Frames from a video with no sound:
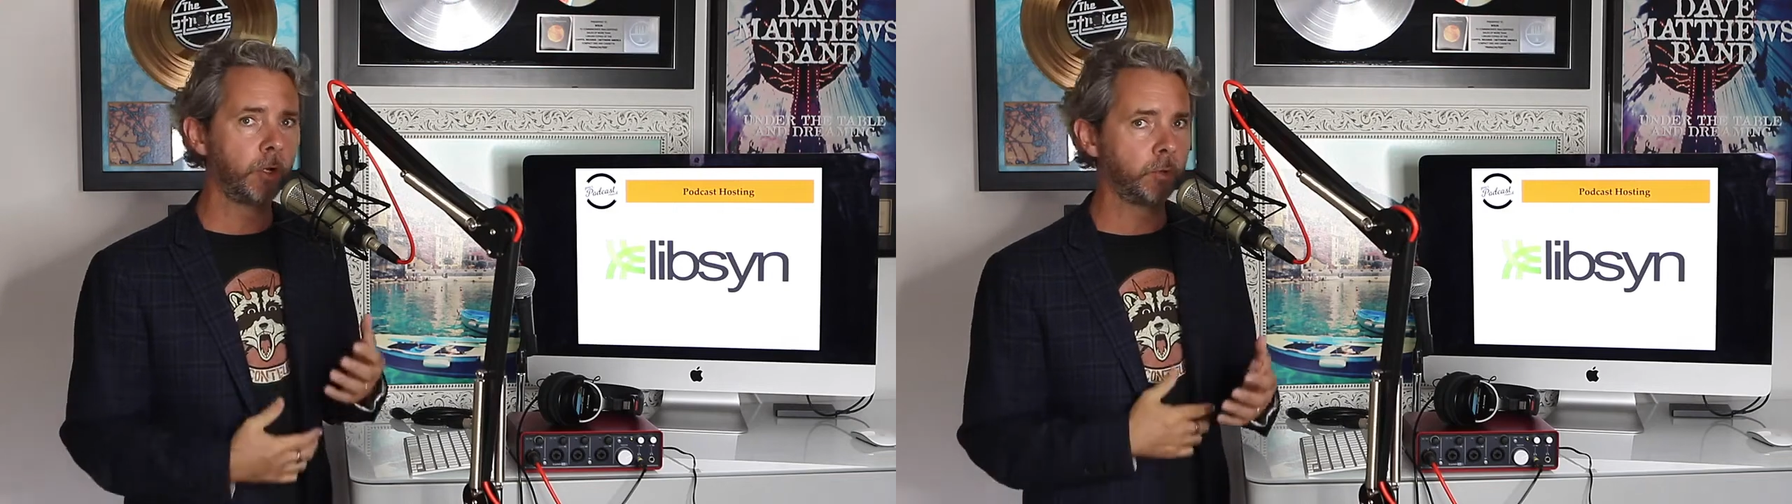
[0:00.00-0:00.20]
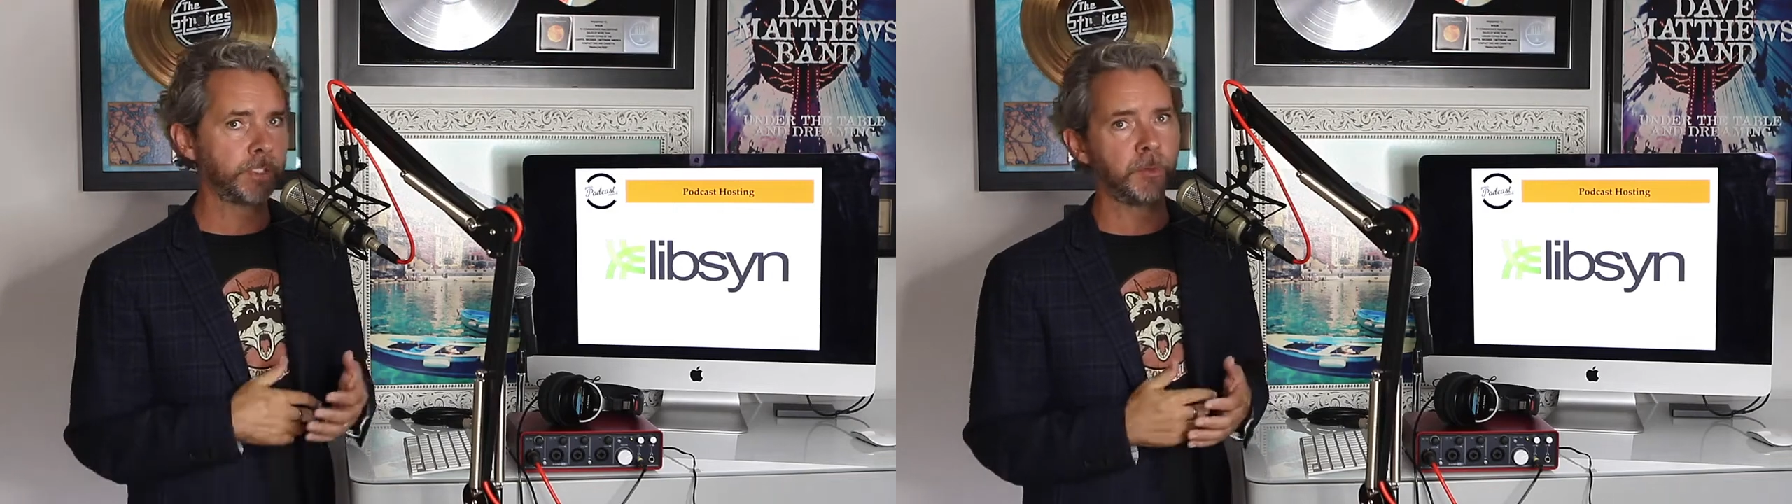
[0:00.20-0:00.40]

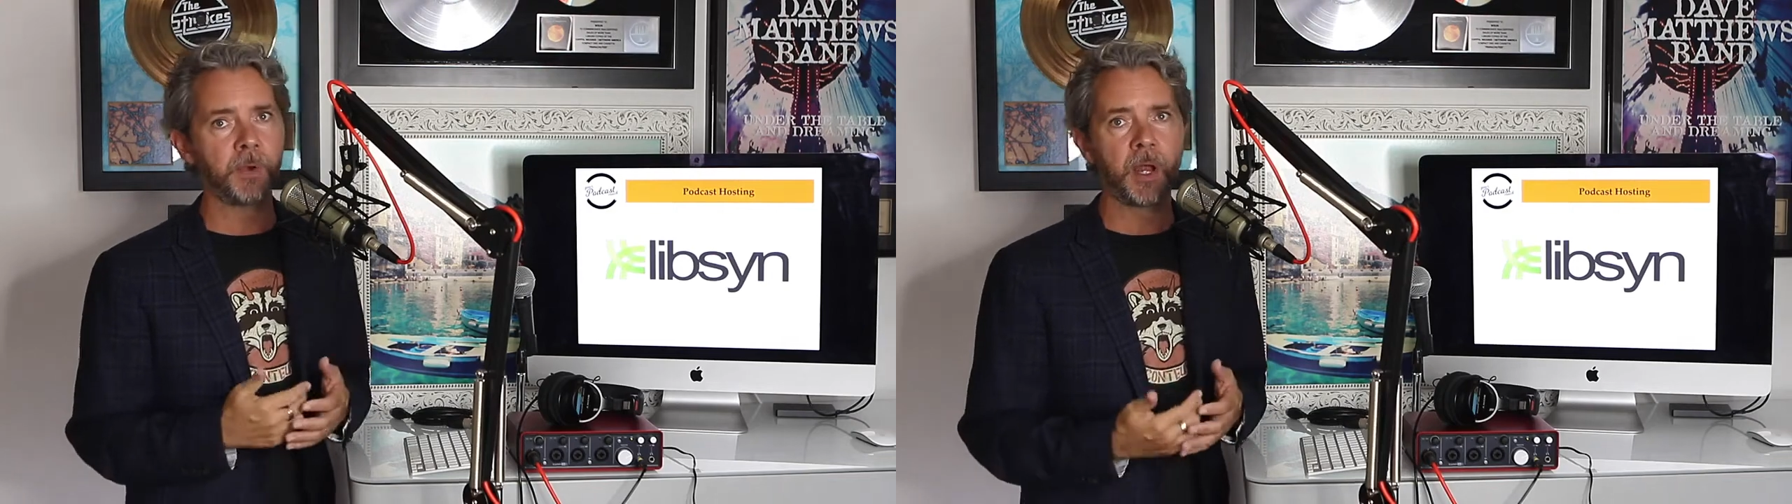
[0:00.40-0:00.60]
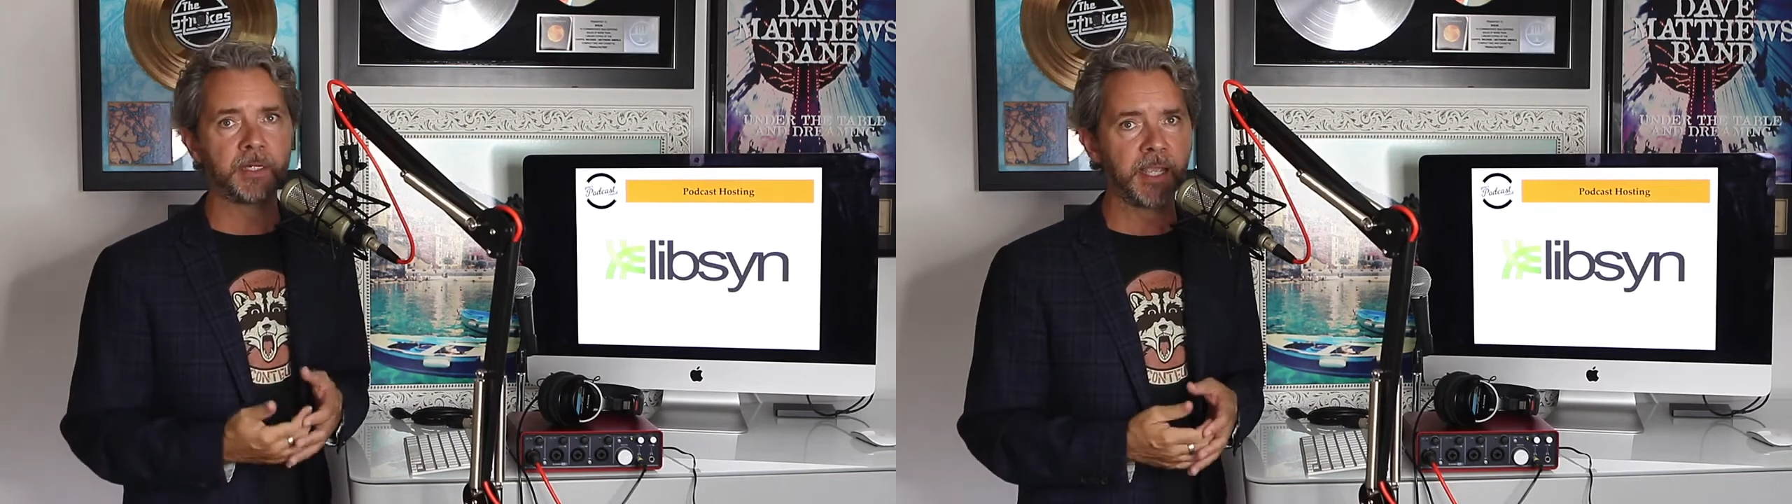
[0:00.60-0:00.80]
host their
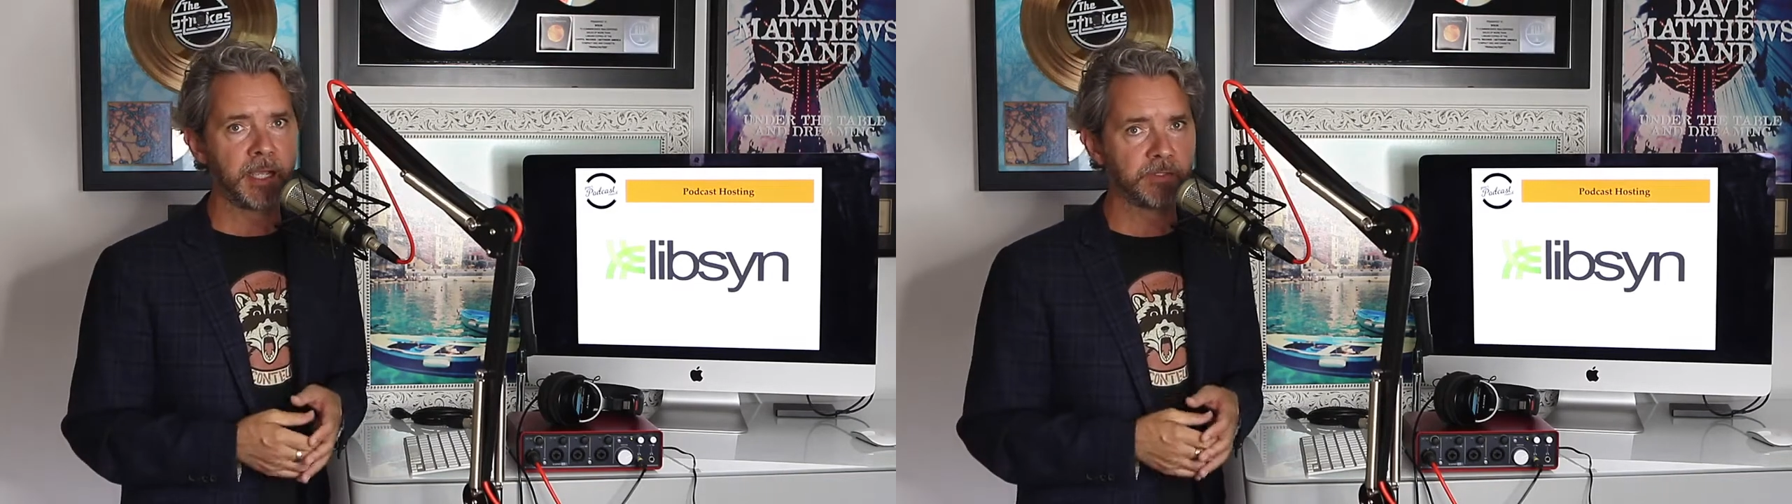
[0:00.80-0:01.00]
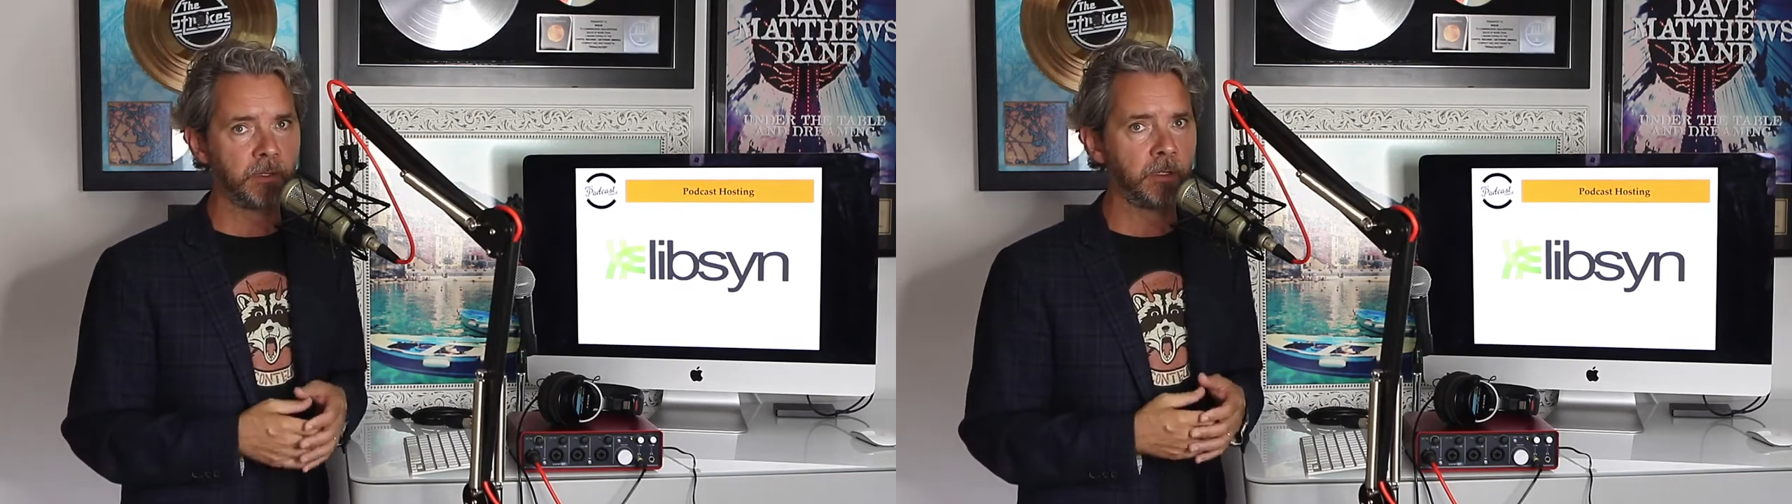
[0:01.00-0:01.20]

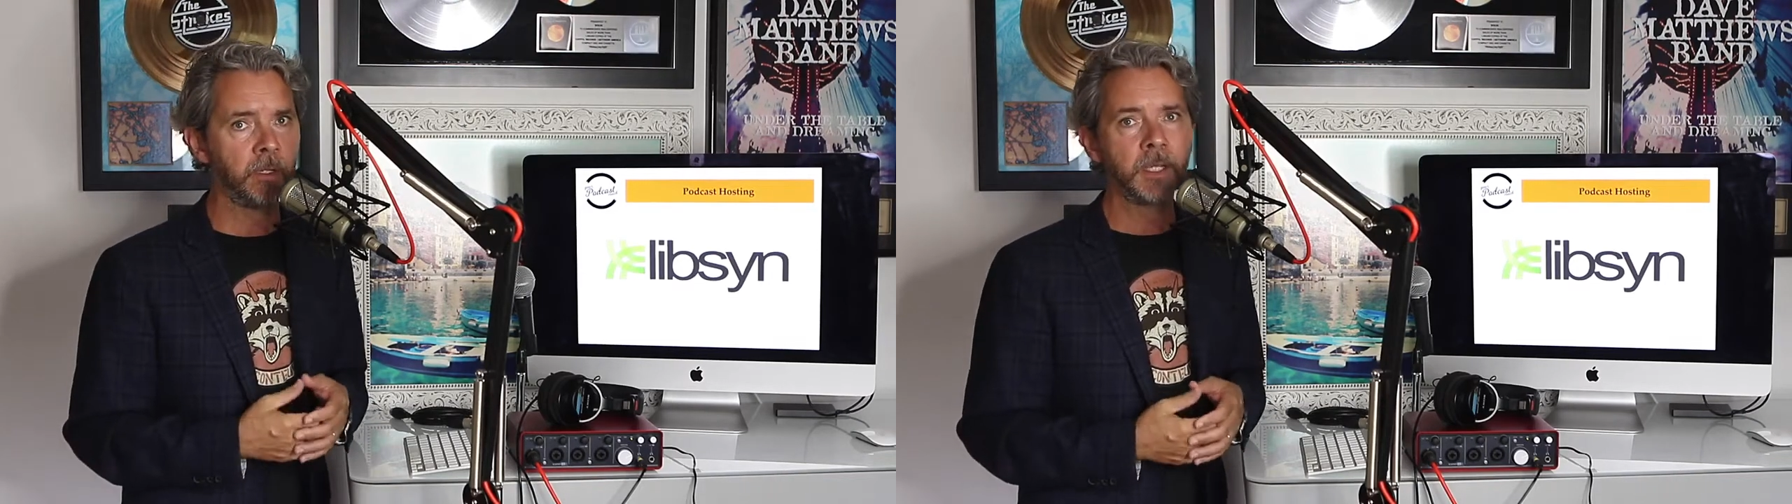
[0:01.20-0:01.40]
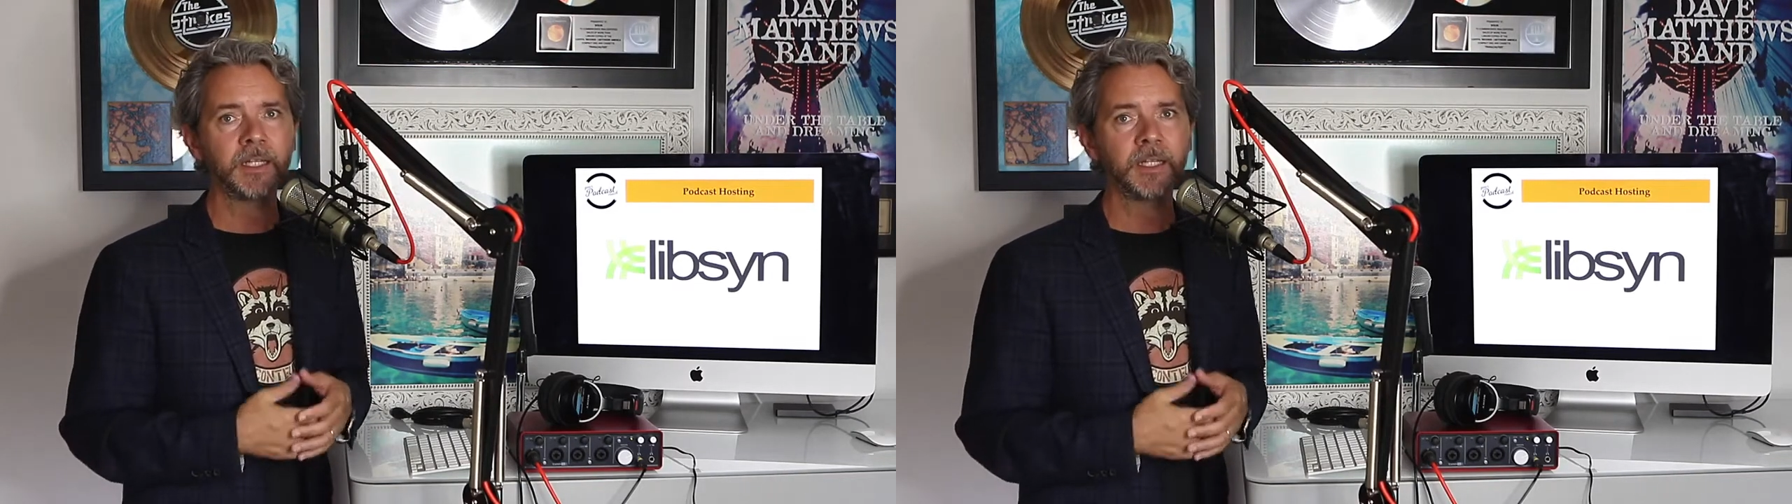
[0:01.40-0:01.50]
podcast on